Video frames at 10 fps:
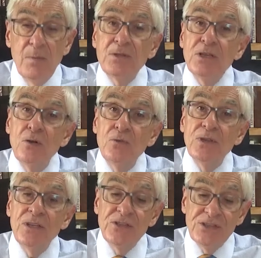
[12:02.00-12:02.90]
were told
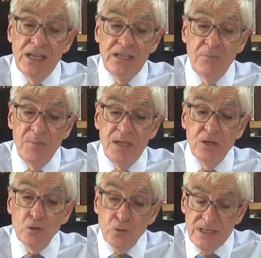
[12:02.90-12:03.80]
that instead of
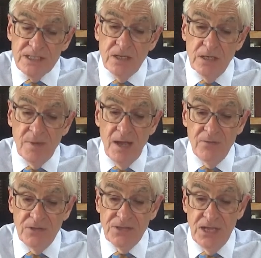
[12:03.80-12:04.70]
being critical
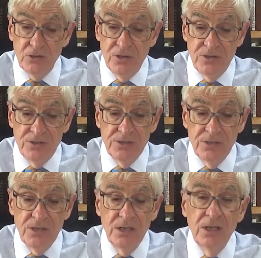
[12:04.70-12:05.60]
about the sessions,
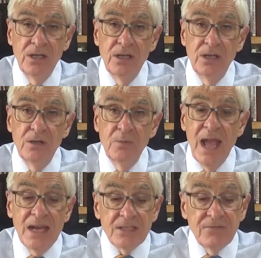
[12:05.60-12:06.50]
we
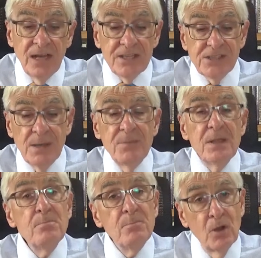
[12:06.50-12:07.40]
had to find
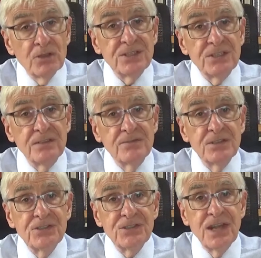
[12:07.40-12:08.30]
something positive
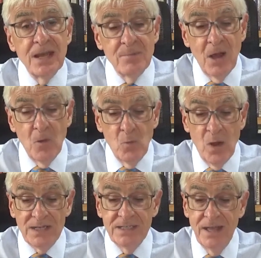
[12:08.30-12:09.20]
to say about
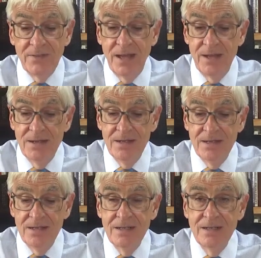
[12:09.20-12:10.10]
one another.
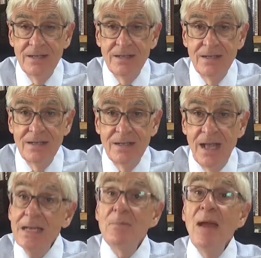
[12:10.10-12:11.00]

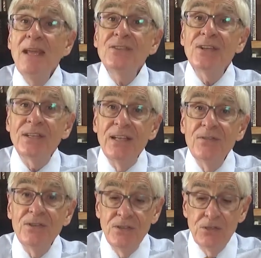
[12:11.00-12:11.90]
And amazingly,
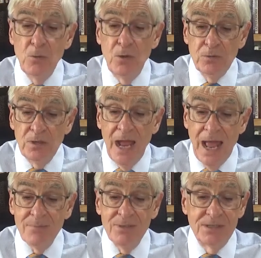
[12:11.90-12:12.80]
this is what
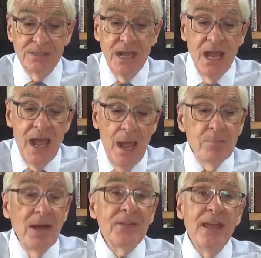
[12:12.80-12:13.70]
happened. And
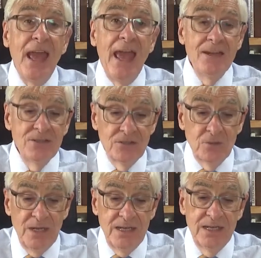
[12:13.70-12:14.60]
by the end of the
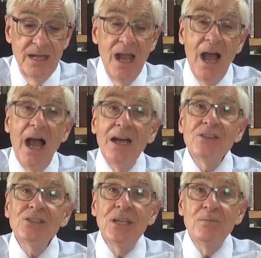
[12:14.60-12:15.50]
week, I
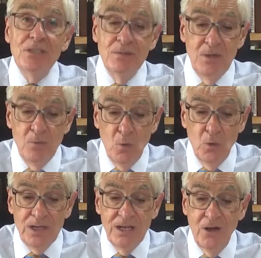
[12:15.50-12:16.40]
seemed to be
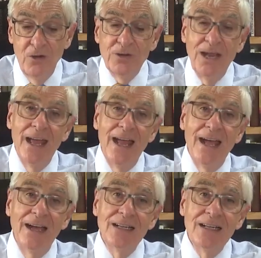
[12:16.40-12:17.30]
walking on air.